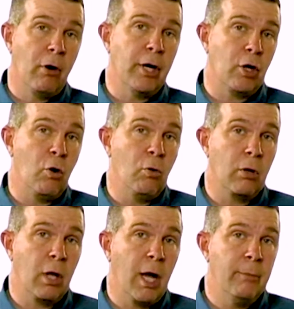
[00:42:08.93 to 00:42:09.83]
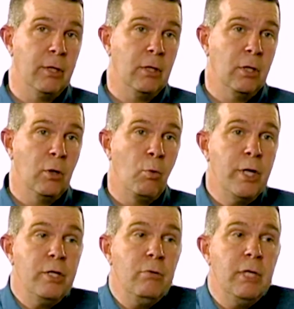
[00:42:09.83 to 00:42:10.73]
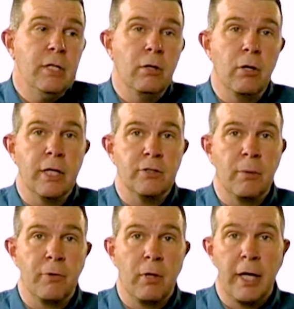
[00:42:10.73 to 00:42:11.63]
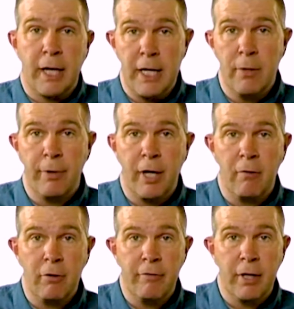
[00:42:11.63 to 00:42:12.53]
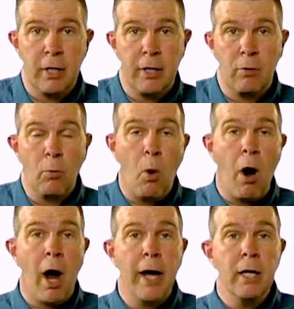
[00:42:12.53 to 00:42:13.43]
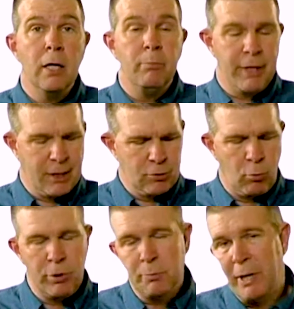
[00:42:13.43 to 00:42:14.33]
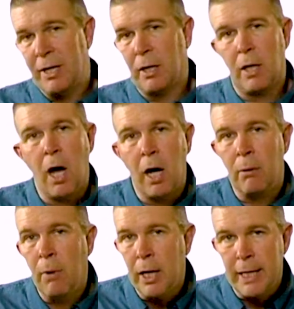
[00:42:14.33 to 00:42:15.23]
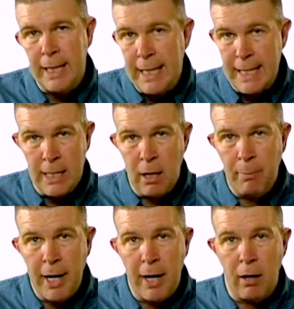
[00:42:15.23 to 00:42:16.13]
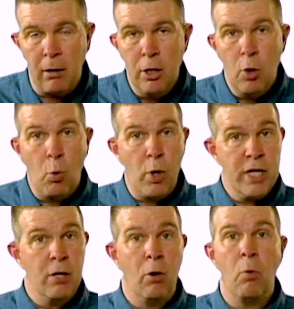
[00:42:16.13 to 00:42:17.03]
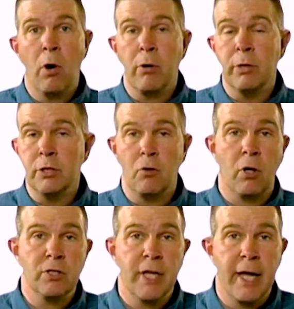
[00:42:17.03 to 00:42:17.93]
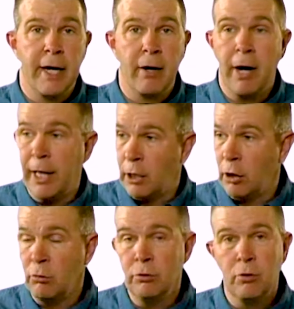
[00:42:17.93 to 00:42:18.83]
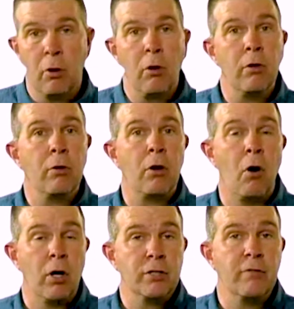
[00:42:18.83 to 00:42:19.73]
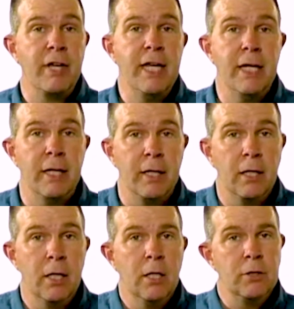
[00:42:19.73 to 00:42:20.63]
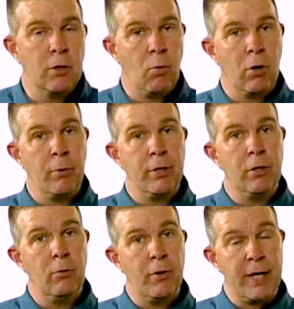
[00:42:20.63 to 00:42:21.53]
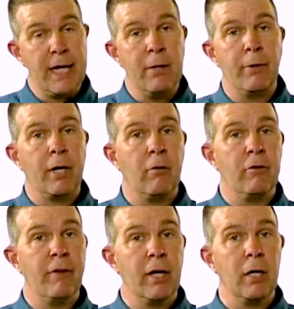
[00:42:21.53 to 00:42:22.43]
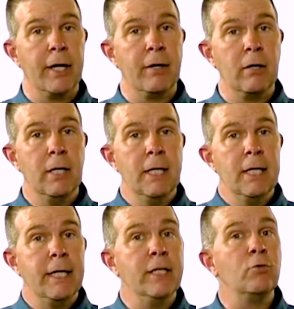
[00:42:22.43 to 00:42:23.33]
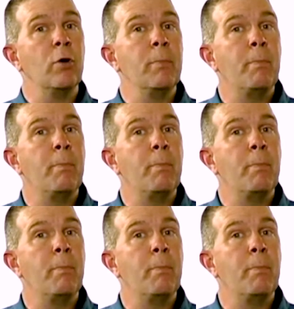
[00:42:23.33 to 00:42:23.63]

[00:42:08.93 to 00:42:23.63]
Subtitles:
in a cold climate, we do need to look at something like a heat recovery ventilator. Why? Because when we spend a lot of money to heat up air, we don't want to exhaust that air and lose all the cost of heating it. So what do we do with a heat recovery ventilator is we